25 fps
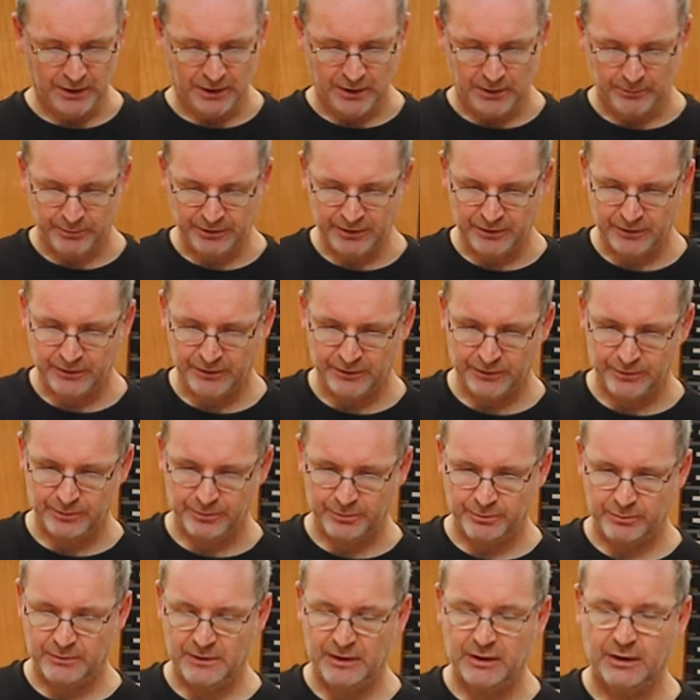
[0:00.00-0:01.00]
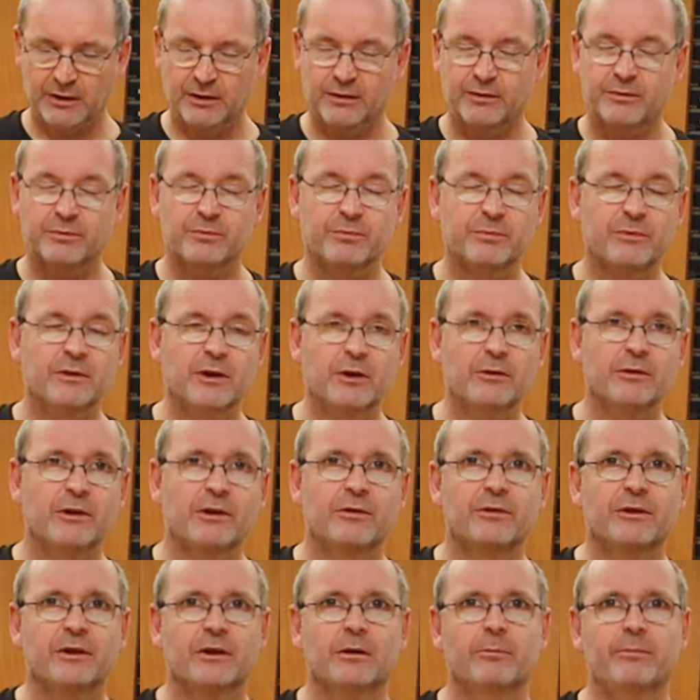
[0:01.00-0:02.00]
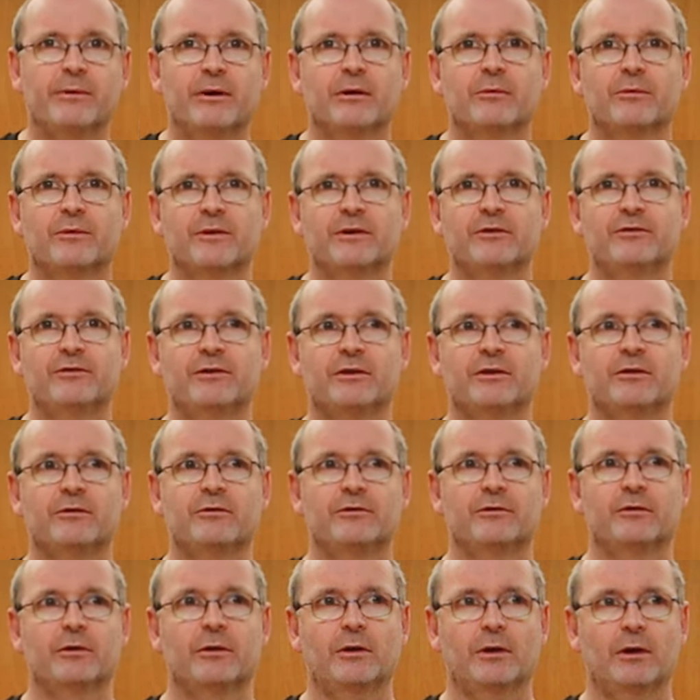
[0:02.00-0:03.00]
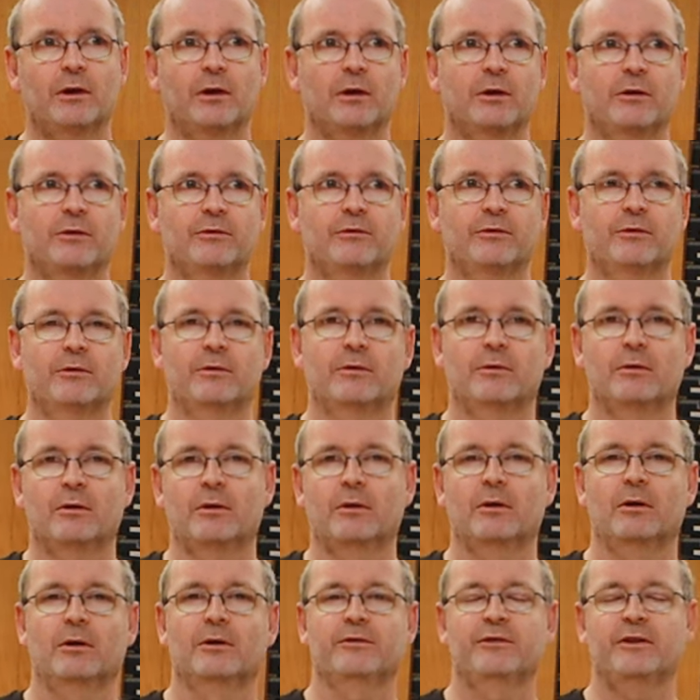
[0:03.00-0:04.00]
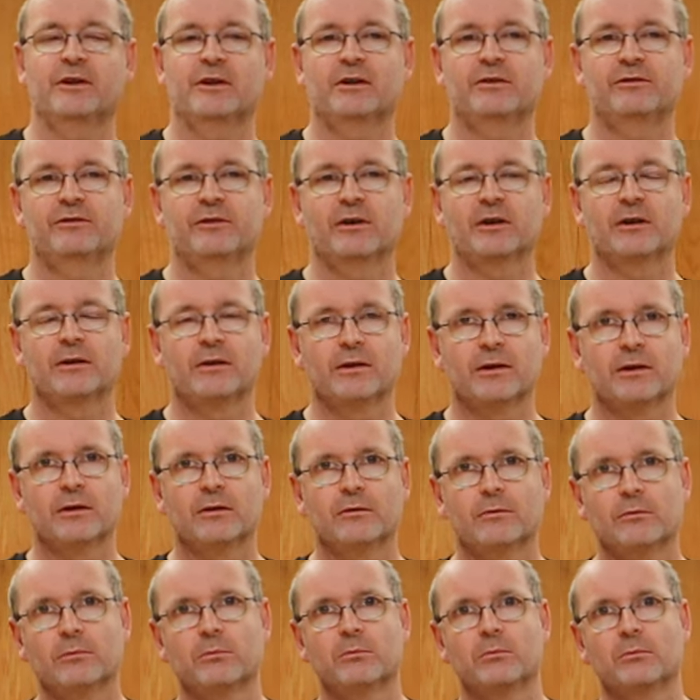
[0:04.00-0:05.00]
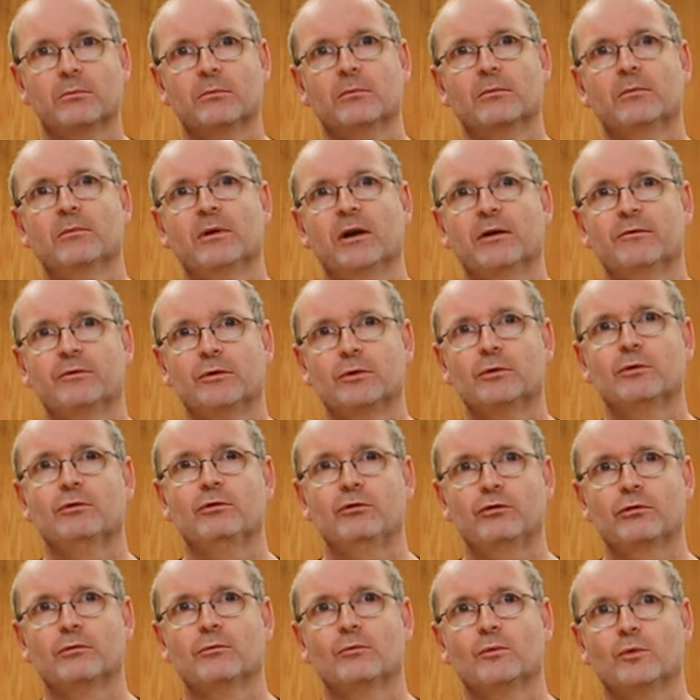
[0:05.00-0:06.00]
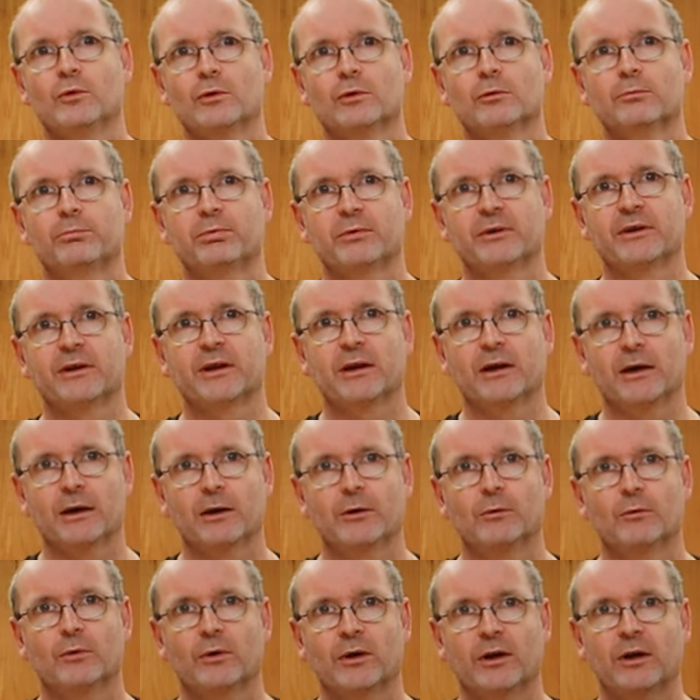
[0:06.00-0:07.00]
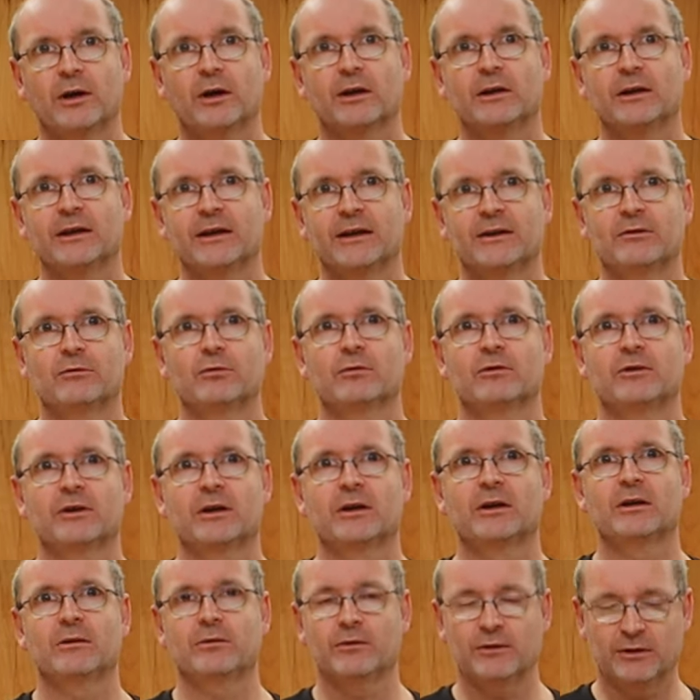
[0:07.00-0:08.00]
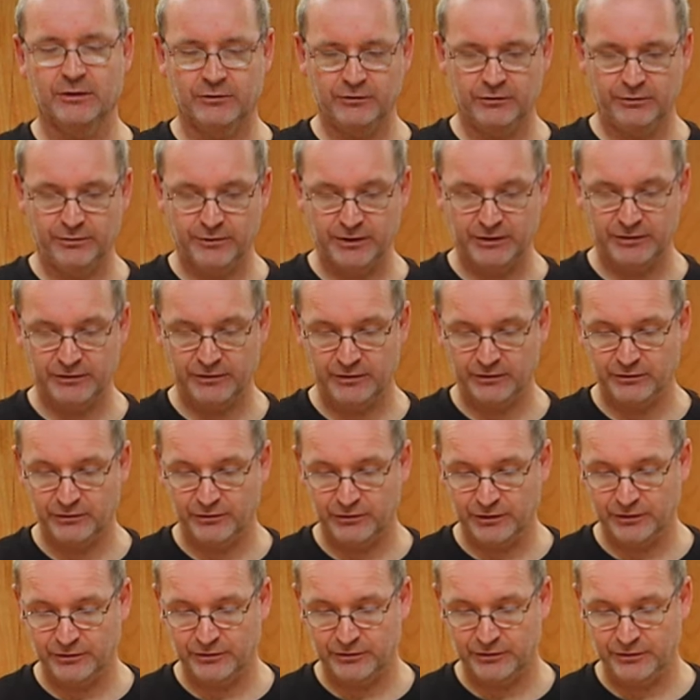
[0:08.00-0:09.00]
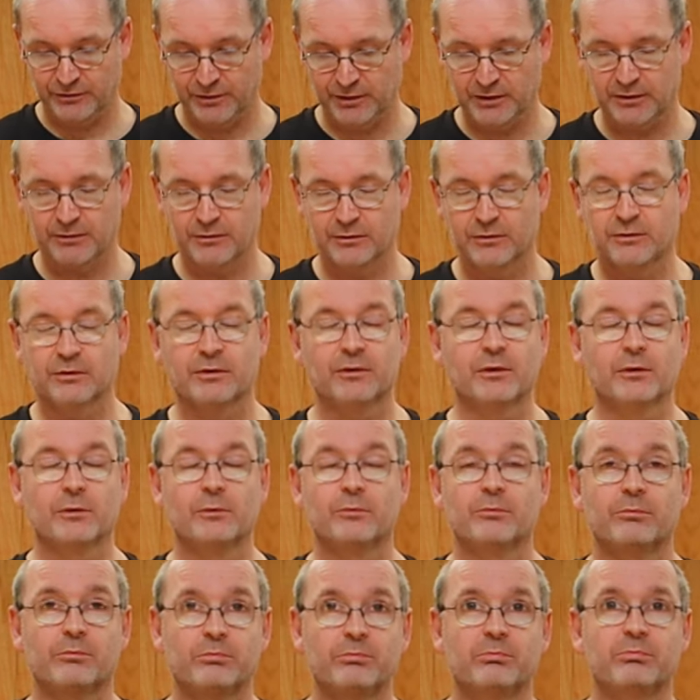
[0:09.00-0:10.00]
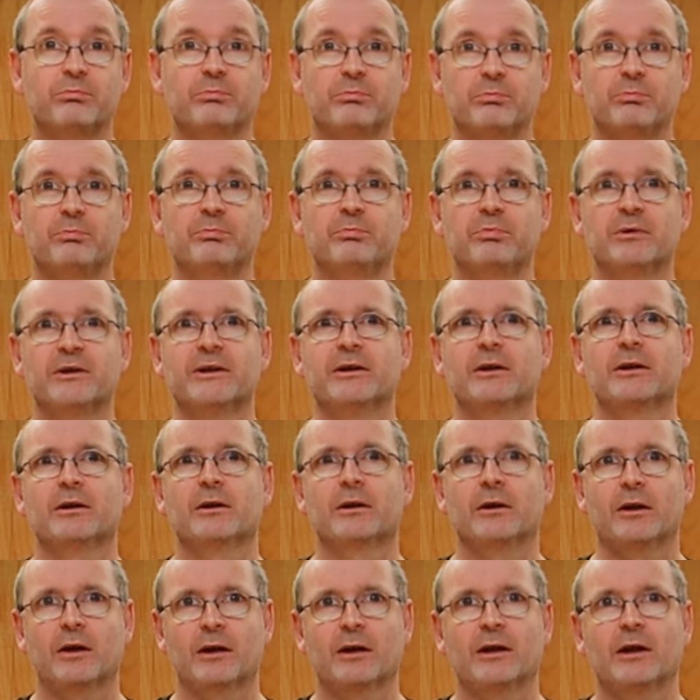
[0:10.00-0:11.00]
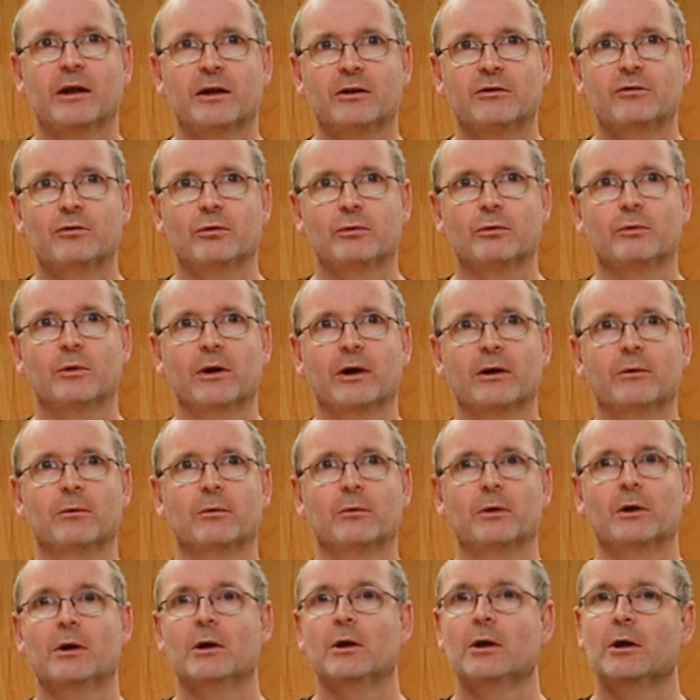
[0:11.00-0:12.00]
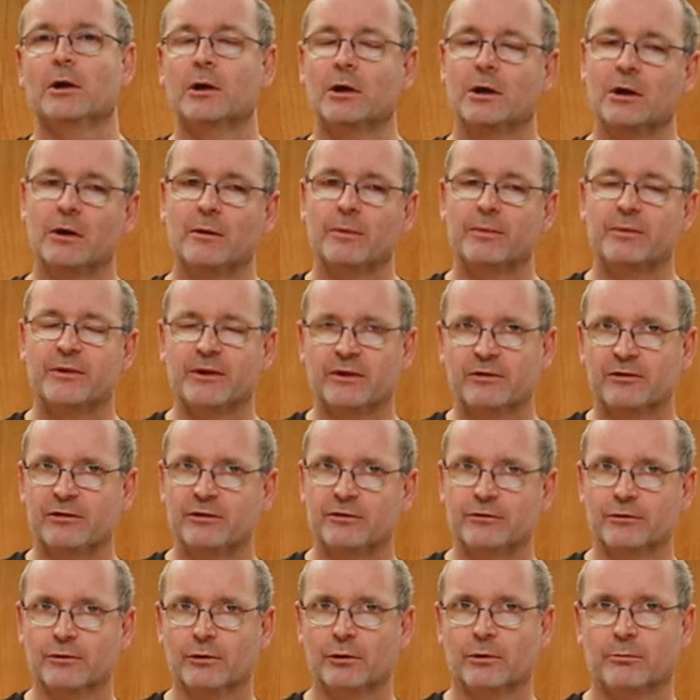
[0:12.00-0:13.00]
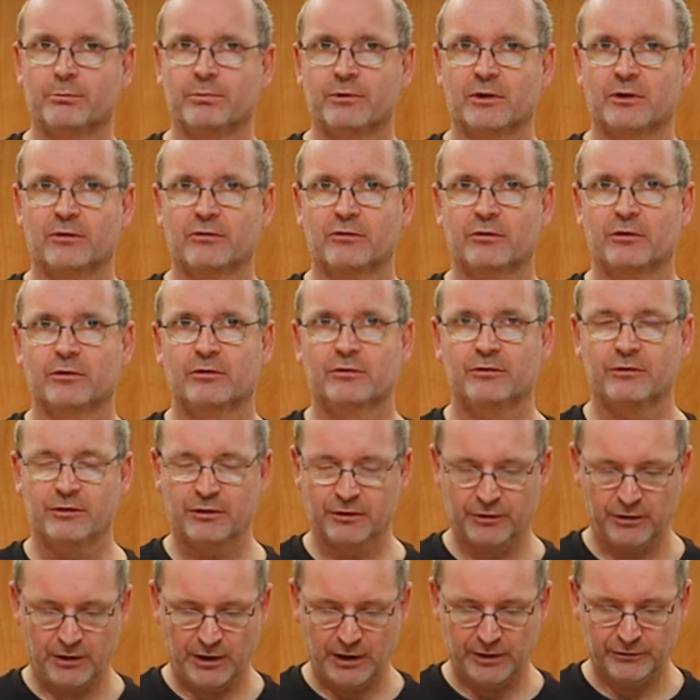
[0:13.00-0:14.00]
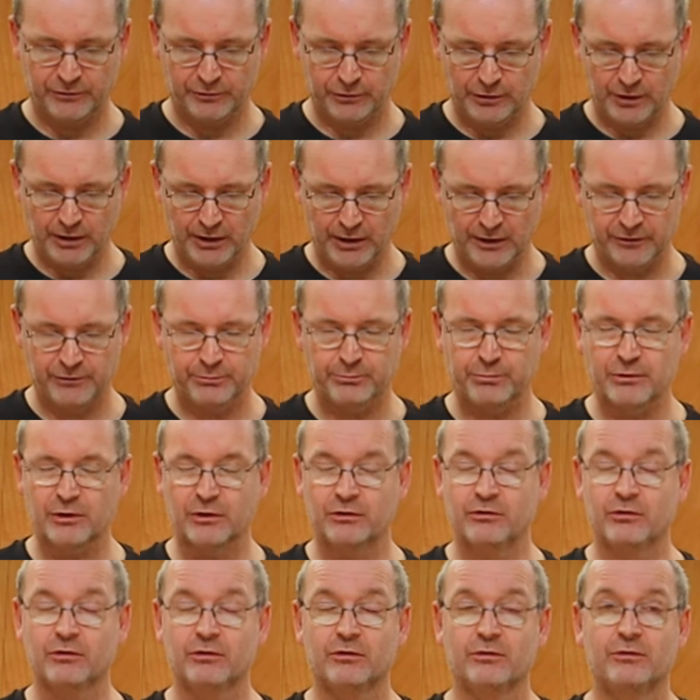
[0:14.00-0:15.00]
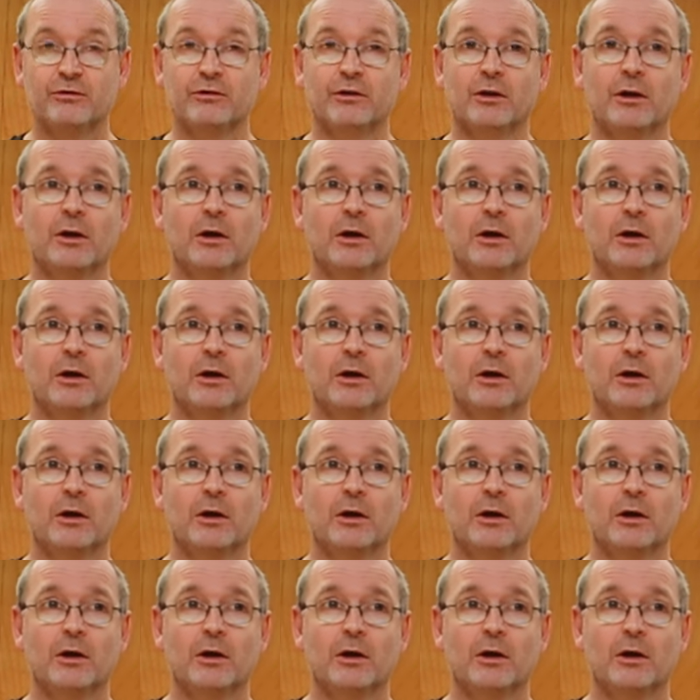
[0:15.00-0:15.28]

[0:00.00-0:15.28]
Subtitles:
But the only thing about this is, and I dare say that Evolution will bring it out at a later date, this is just the, you know, bringing a tool out. This is not brushless. This has brushes,